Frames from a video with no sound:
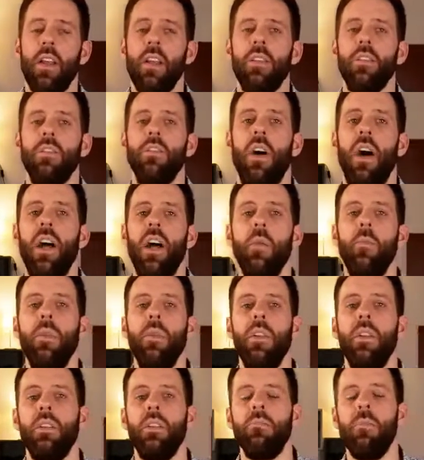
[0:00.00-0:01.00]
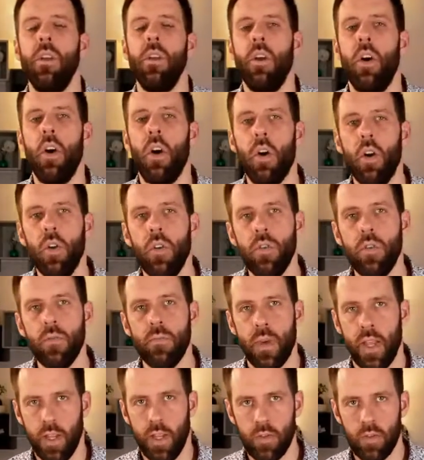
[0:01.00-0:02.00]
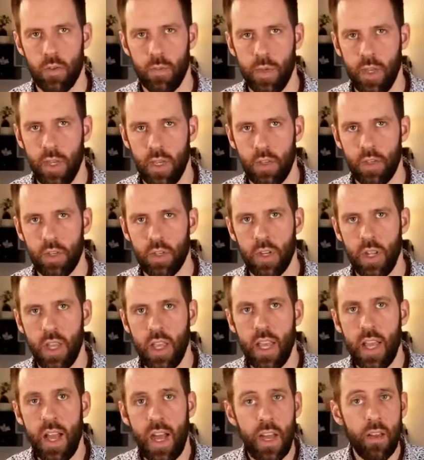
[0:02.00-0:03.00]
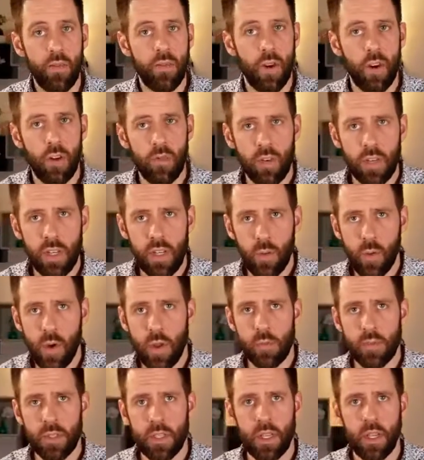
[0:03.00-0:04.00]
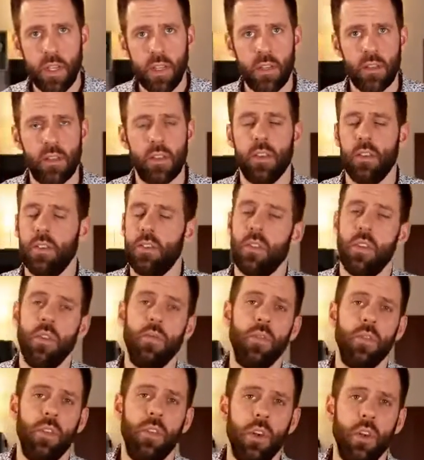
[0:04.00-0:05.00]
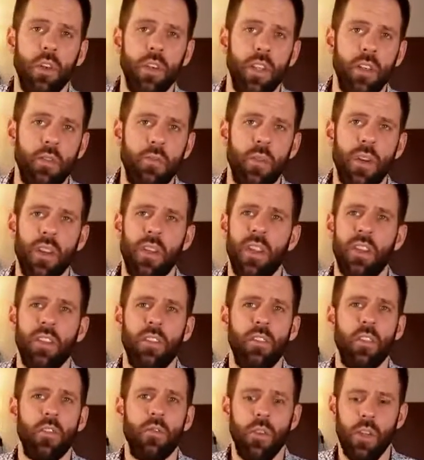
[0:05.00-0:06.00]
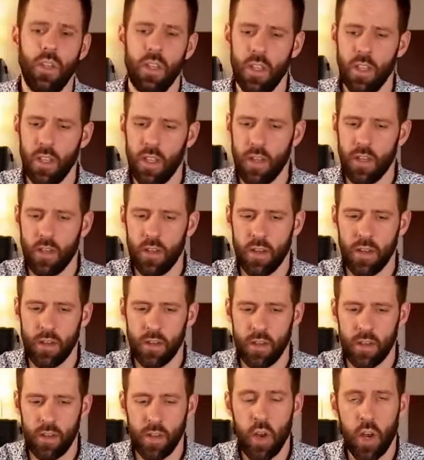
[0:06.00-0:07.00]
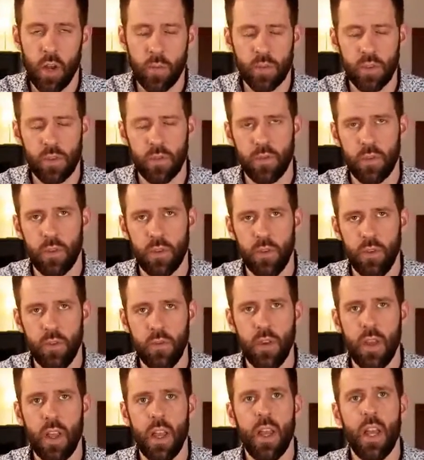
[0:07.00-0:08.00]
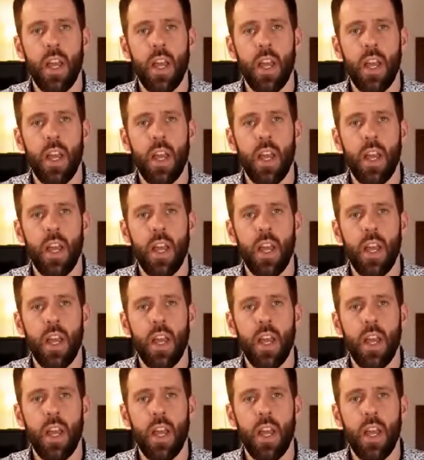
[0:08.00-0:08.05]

So I built my own micro page. I've already a website, so if you don't have one, that's not really an option for you.